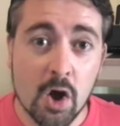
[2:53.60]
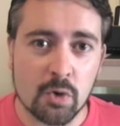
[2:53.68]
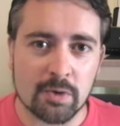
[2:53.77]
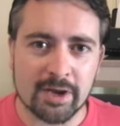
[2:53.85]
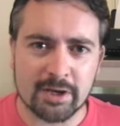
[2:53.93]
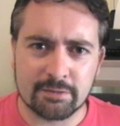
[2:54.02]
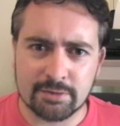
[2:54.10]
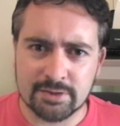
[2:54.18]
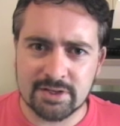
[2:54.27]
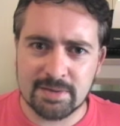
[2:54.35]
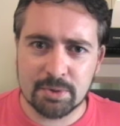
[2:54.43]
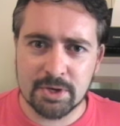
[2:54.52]
Oh, and if you
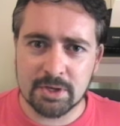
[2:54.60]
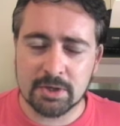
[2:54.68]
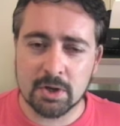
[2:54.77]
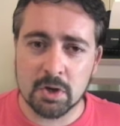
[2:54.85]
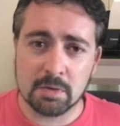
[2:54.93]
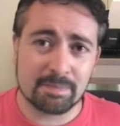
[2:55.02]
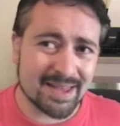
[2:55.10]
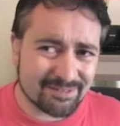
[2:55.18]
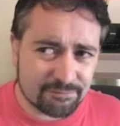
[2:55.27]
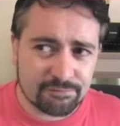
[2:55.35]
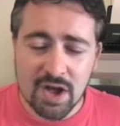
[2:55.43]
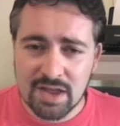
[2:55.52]
see a pretty girl,
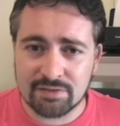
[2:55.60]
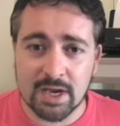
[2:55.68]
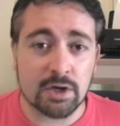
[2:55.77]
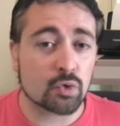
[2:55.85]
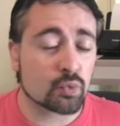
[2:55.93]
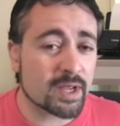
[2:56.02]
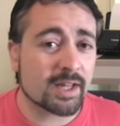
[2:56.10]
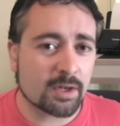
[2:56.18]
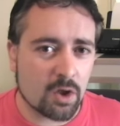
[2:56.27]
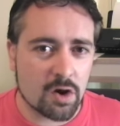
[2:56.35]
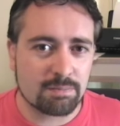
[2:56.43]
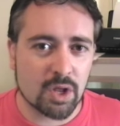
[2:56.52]
about 5'8",
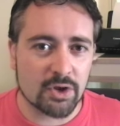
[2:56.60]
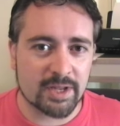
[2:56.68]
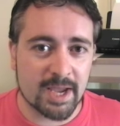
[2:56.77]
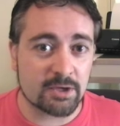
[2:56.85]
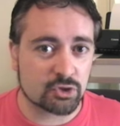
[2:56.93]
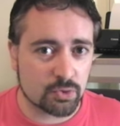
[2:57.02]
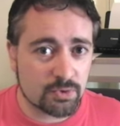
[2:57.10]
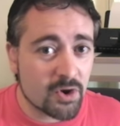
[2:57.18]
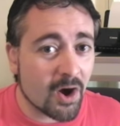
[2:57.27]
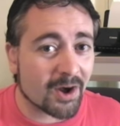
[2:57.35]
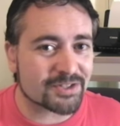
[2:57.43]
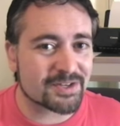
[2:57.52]
really long blonde hair, do
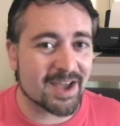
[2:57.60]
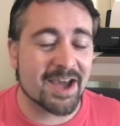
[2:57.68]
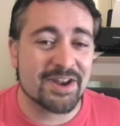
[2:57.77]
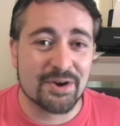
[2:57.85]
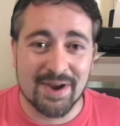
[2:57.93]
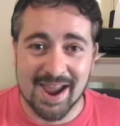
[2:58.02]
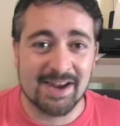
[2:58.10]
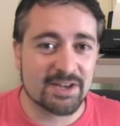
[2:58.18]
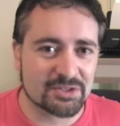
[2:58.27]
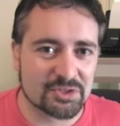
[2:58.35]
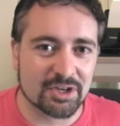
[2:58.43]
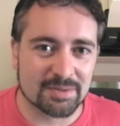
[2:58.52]
not, under
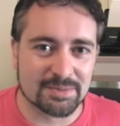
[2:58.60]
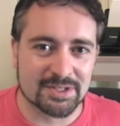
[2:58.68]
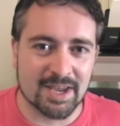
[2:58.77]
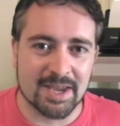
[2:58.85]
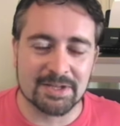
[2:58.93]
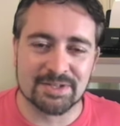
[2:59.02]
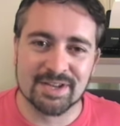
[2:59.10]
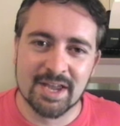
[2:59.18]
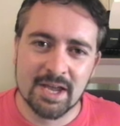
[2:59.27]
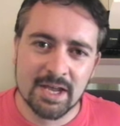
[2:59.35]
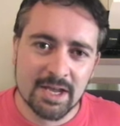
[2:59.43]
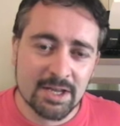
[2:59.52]
any circumstance,
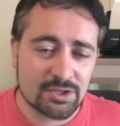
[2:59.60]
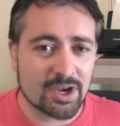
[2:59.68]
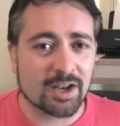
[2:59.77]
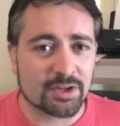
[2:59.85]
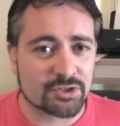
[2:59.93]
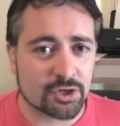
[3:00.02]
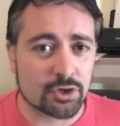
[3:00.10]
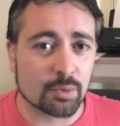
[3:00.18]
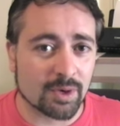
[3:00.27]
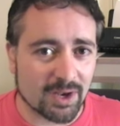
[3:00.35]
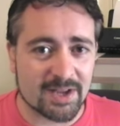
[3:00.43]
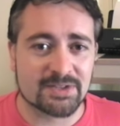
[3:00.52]
challenge her
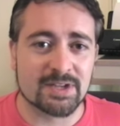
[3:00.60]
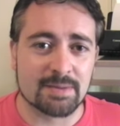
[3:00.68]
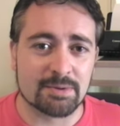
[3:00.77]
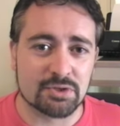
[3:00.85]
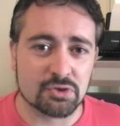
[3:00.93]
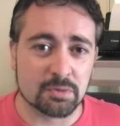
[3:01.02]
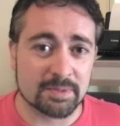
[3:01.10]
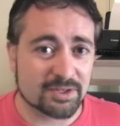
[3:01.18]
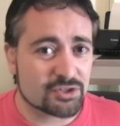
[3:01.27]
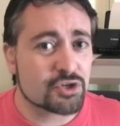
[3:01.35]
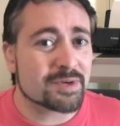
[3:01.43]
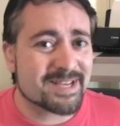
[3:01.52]
to a lightsaber duel
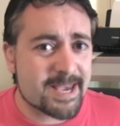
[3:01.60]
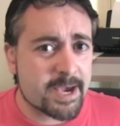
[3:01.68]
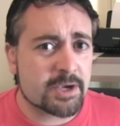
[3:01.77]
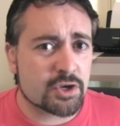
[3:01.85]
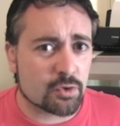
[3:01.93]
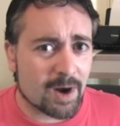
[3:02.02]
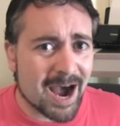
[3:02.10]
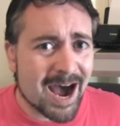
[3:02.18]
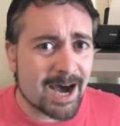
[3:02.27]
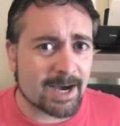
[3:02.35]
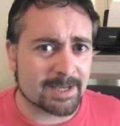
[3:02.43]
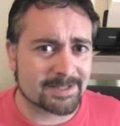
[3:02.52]
because she'll kick your
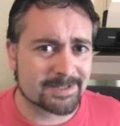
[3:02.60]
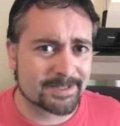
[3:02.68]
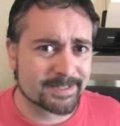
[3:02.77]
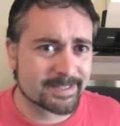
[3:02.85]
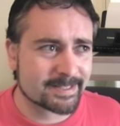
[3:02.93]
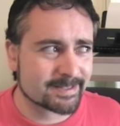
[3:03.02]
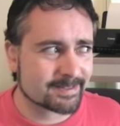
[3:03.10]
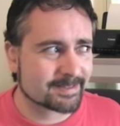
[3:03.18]
ass.